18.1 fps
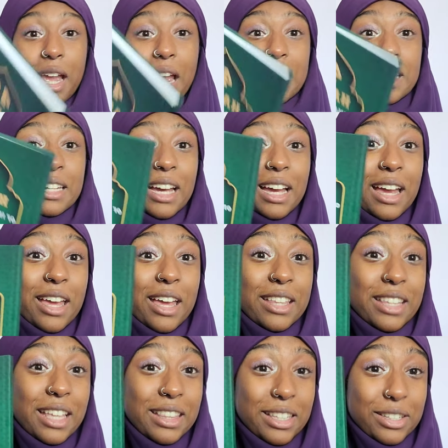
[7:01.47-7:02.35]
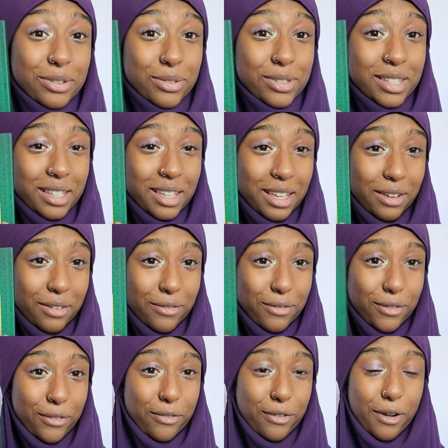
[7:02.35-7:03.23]
And then this was a
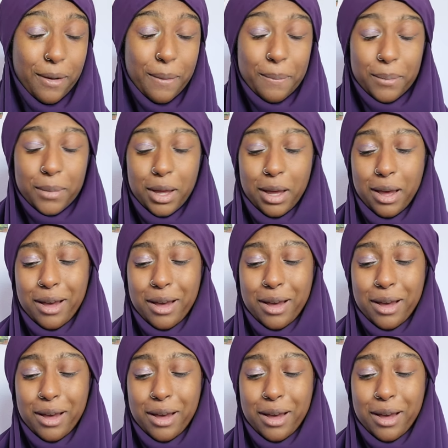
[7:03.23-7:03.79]
gift from